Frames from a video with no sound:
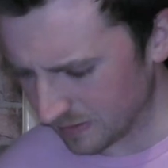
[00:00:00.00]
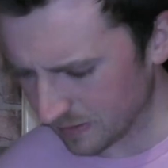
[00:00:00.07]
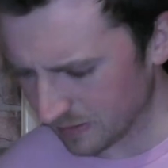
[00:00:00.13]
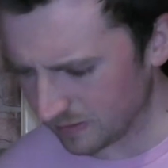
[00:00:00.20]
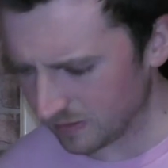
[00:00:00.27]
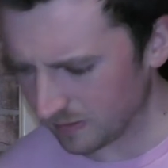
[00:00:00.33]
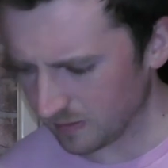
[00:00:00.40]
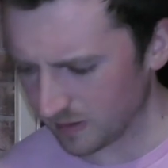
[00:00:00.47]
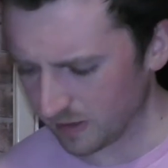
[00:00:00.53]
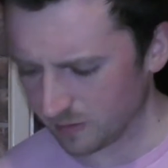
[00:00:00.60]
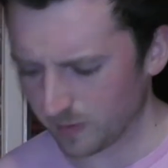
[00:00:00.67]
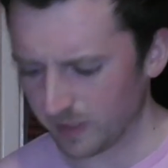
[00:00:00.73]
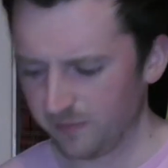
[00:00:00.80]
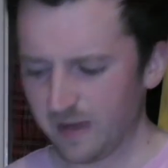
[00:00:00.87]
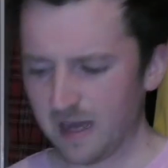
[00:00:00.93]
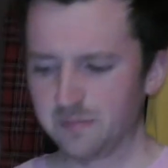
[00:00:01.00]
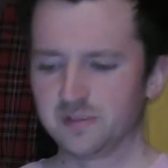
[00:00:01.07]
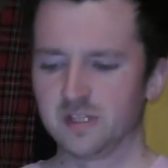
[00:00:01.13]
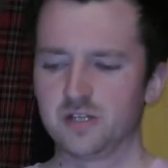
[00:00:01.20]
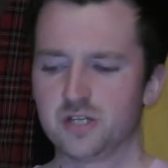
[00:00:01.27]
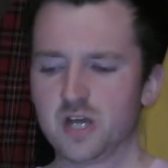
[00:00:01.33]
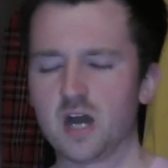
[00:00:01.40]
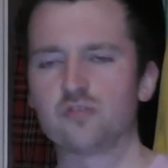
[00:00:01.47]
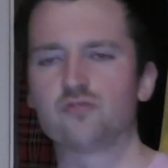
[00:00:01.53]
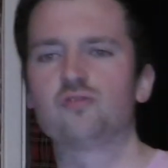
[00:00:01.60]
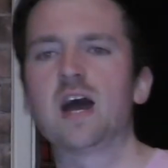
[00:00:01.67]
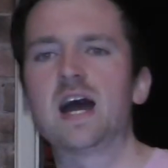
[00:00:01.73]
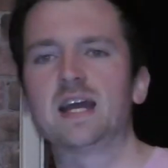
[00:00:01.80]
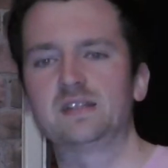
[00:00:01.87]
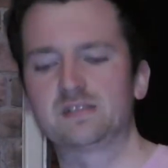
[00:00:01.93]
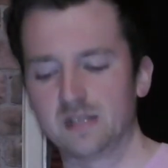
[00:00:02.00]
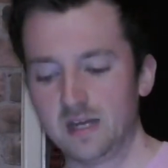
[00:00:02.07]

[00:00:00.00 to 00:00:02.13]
because it's only got 25% charge. Right,